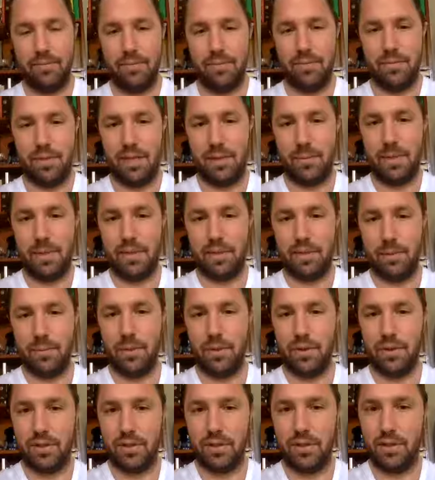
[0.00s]
It makes the
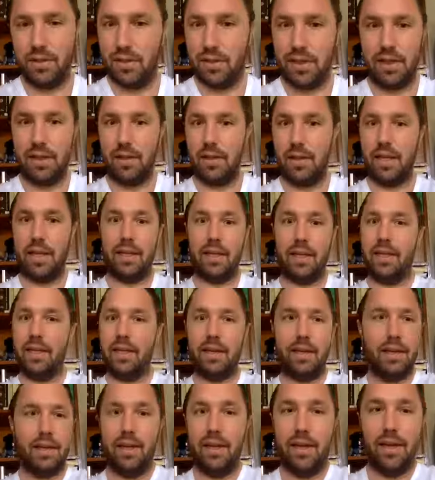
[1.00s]
person just kind of like,
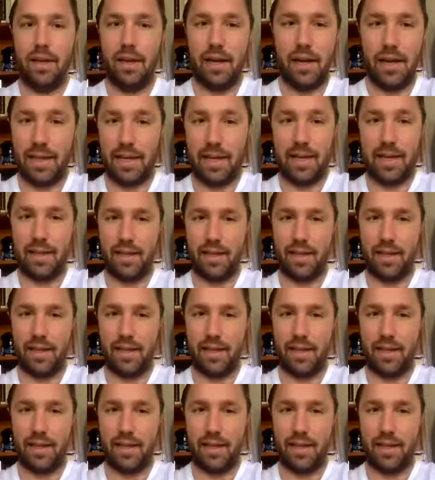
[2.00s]
I can't